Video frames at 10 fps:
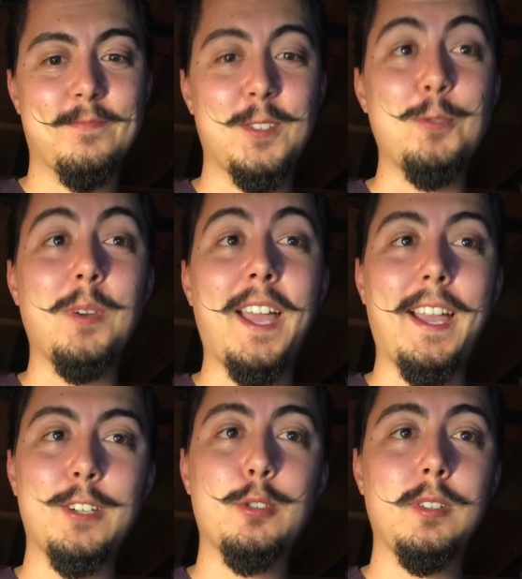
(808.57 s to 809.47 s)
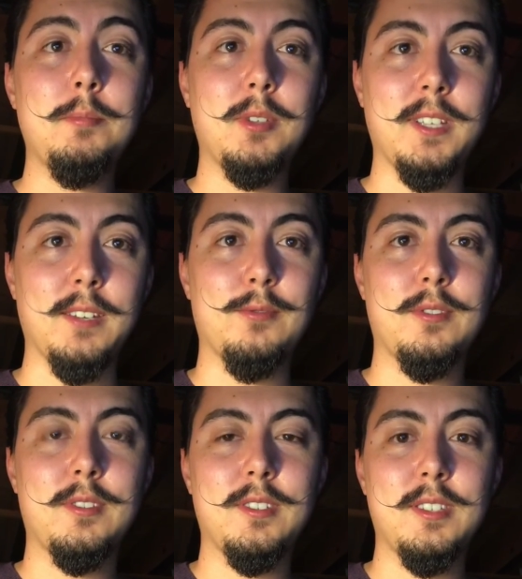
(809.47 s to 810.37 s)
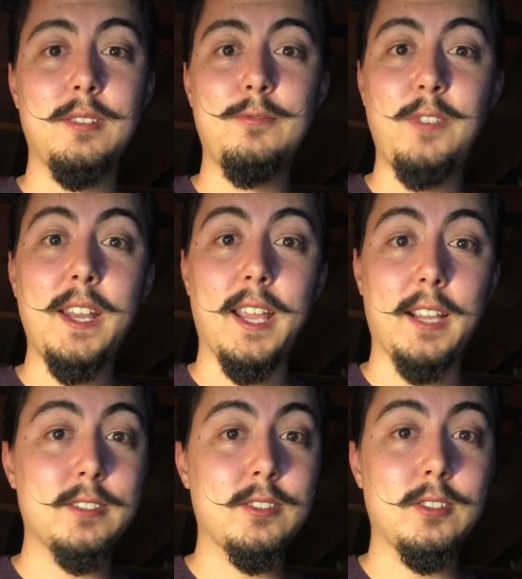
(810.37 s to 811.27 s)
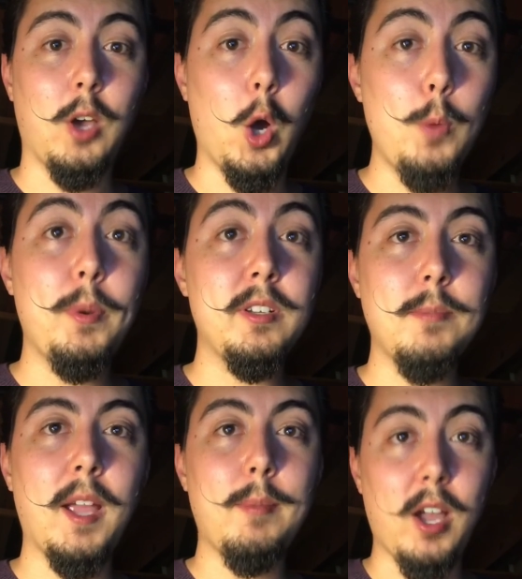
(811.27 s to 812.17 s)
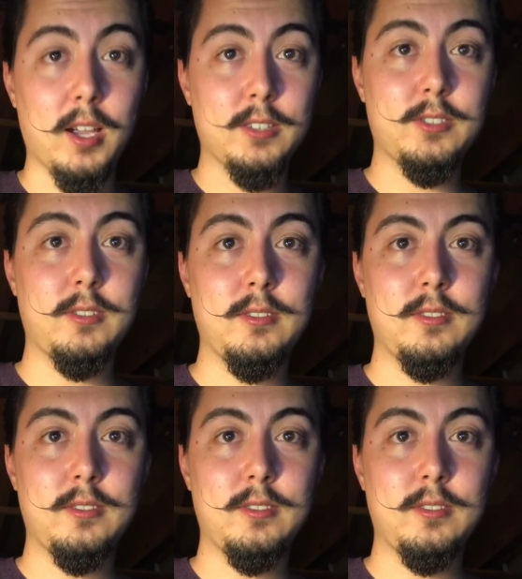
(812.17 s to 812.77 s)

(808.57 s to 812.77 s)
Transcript: you actually believe that FedEx opened my box,